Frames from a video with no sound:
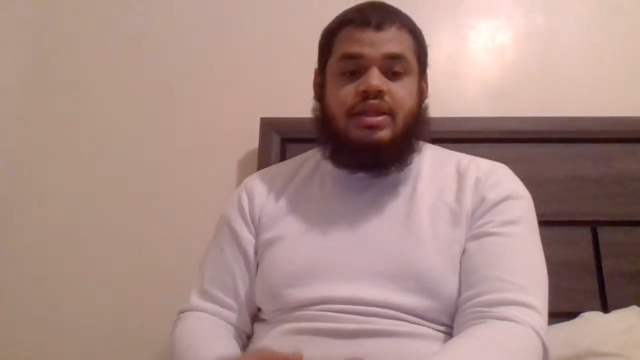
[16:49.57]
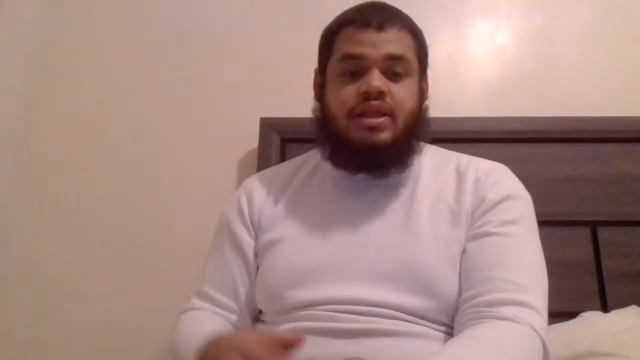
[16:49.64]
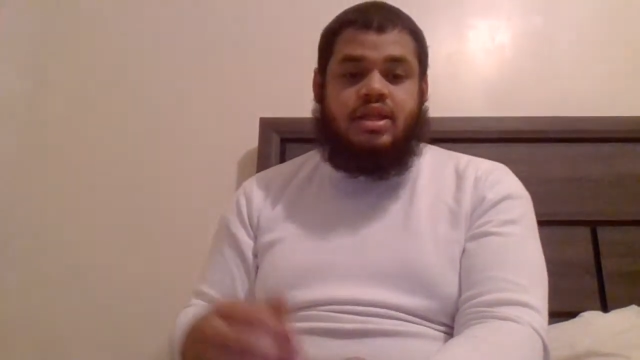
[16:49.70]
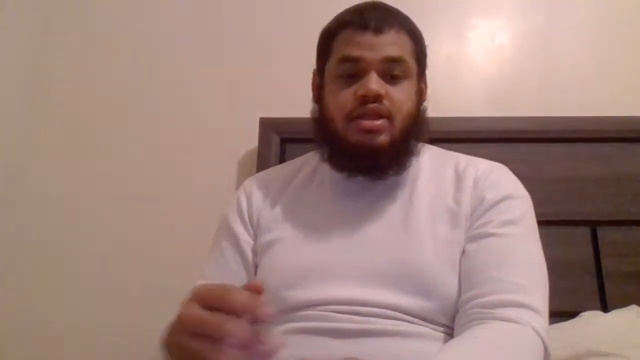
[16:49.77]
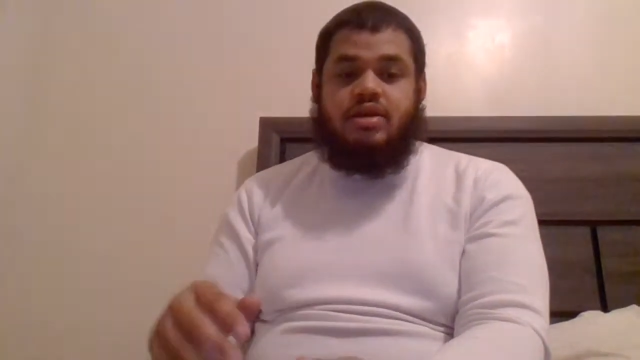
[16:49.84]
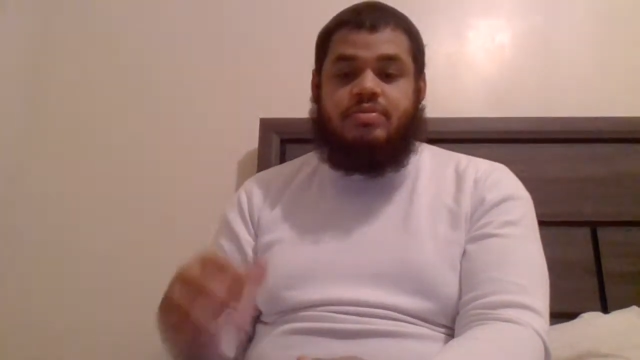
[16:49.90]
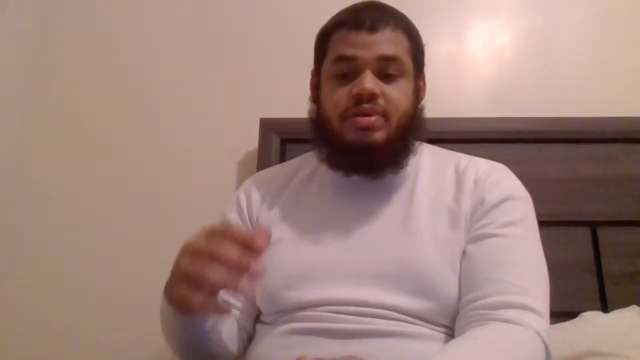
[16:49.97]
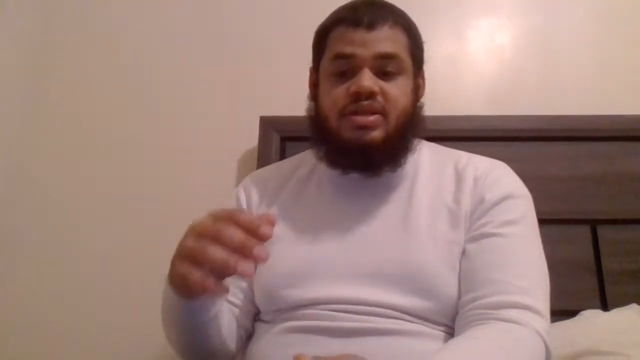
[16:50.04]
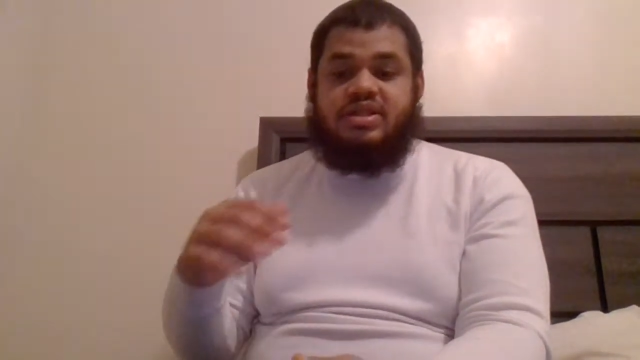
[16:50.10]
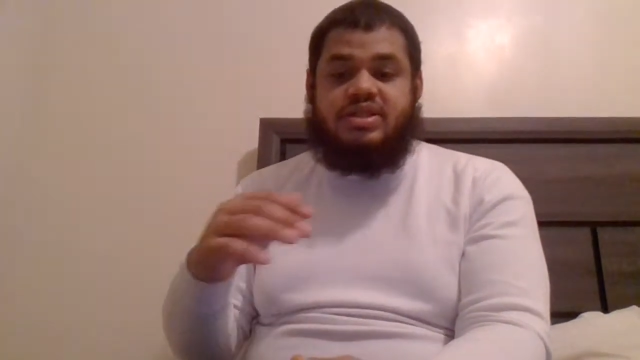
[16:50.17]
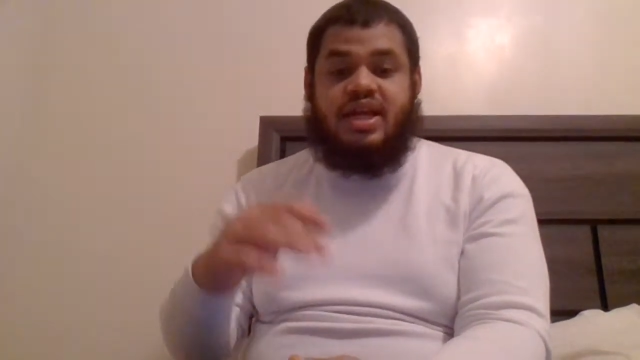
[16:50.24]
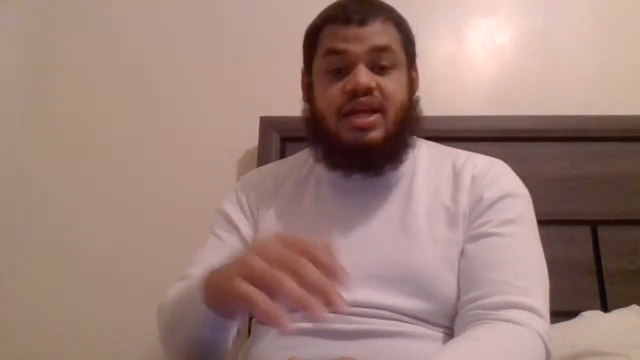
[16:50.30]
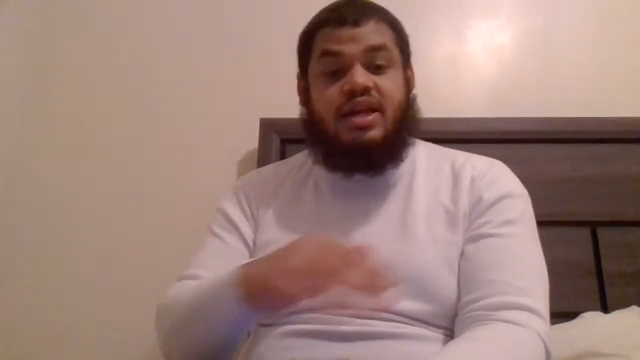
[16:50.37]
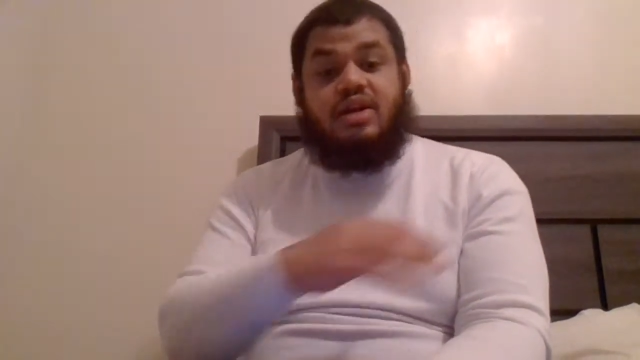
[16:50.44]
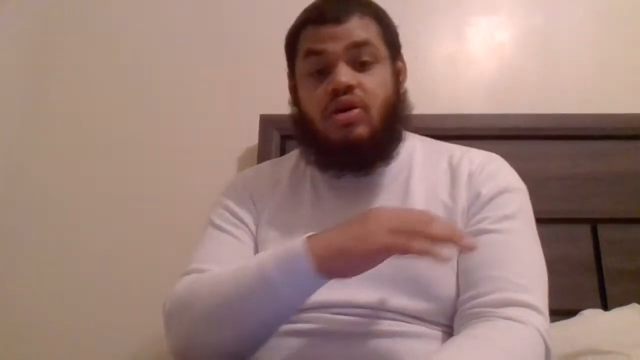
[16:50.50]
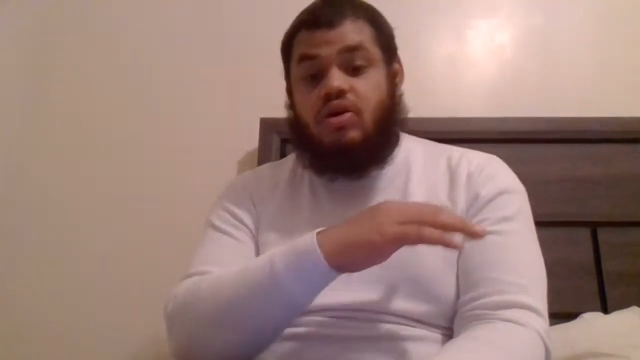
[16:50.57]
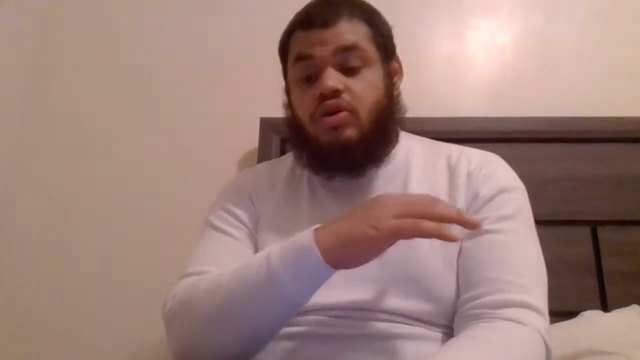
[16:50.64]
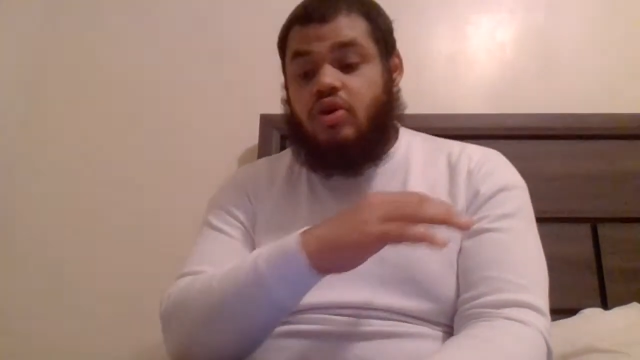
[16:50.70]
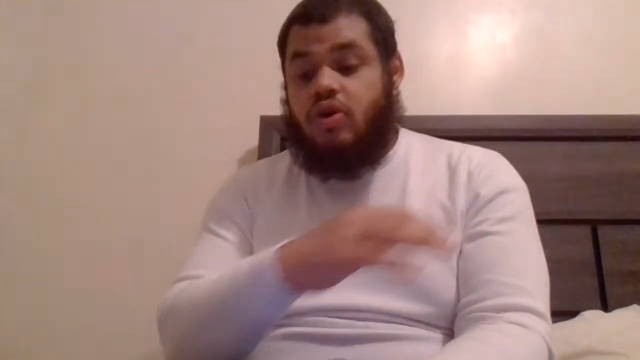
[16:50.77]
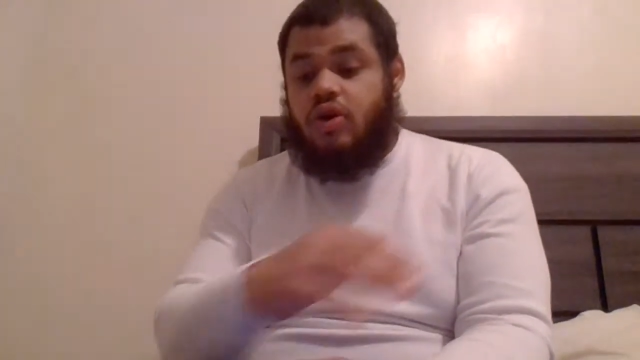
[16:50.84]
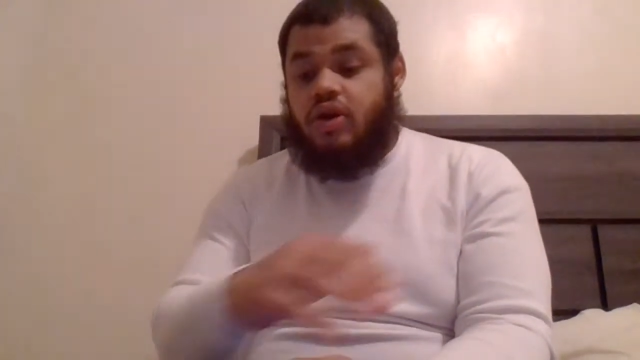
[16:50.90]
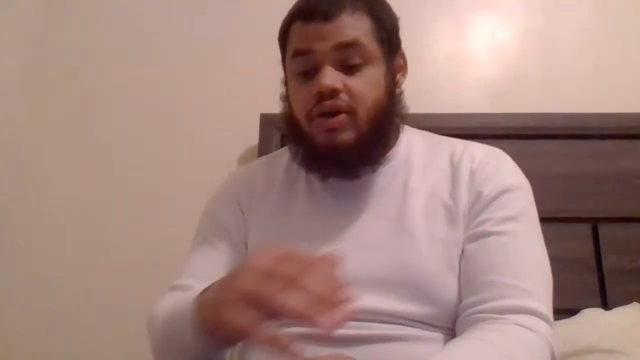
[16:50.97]
This should be stated on
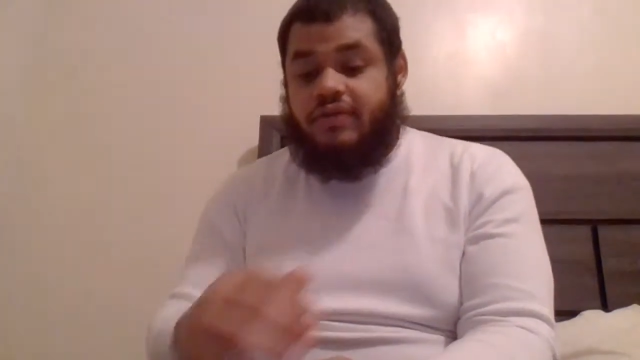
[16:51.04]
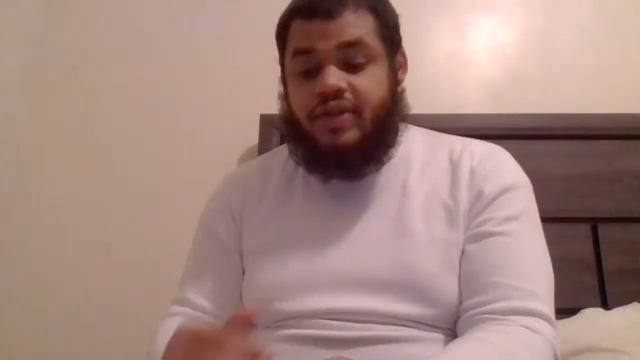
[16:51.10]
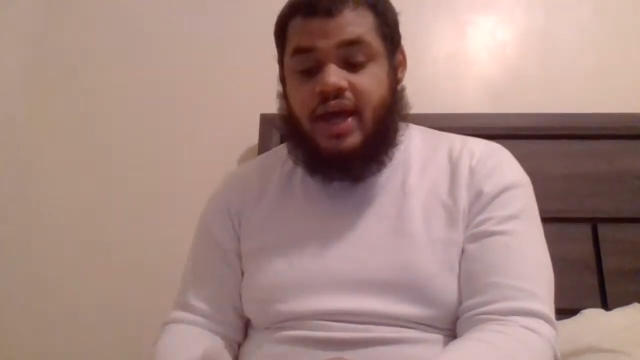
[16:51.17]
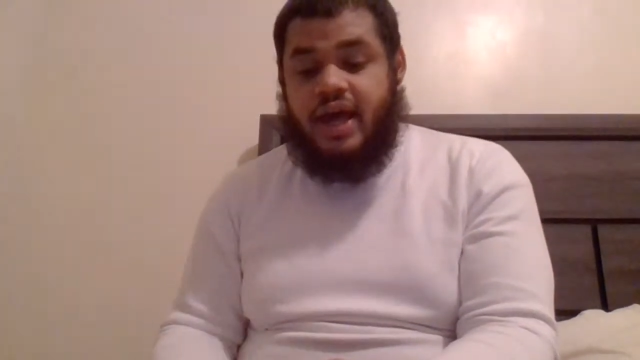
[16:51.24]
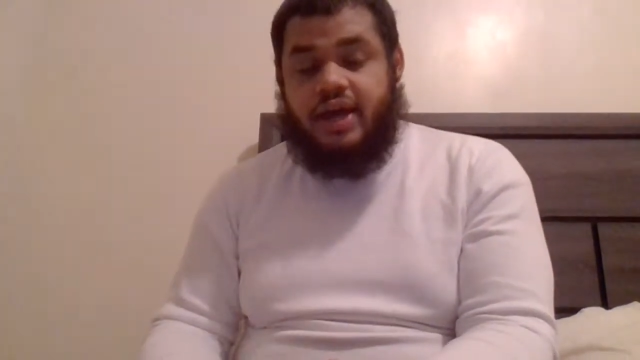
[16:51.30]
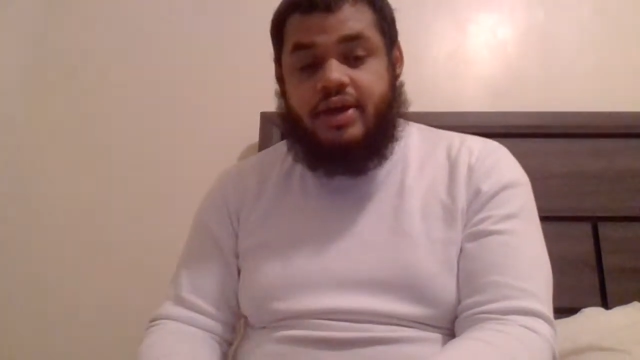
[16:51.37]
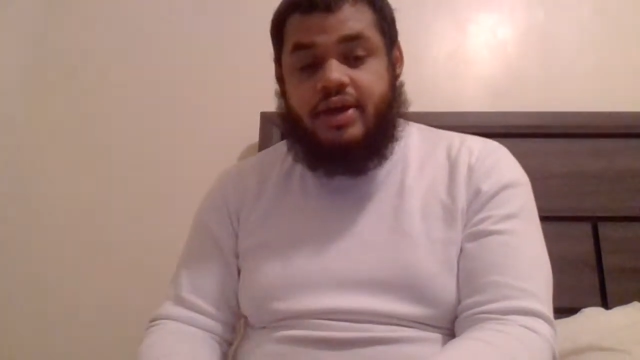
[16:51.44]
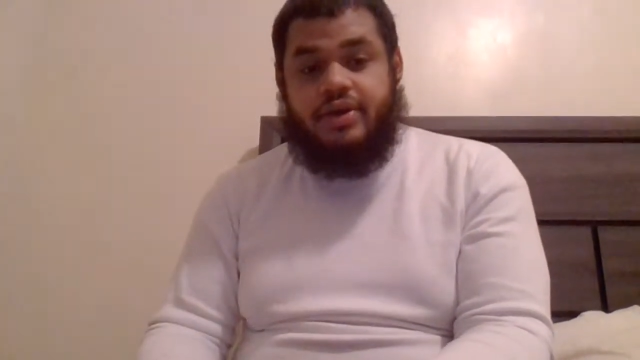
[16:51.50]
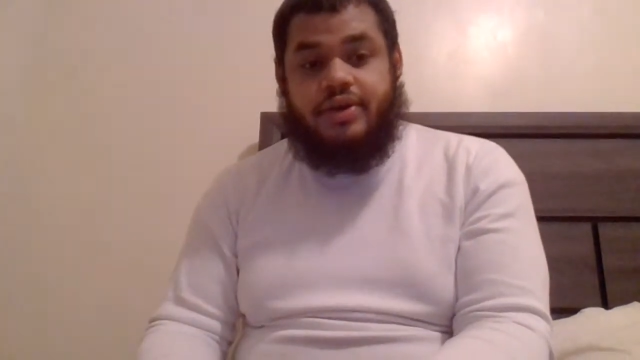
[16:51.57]
all of that.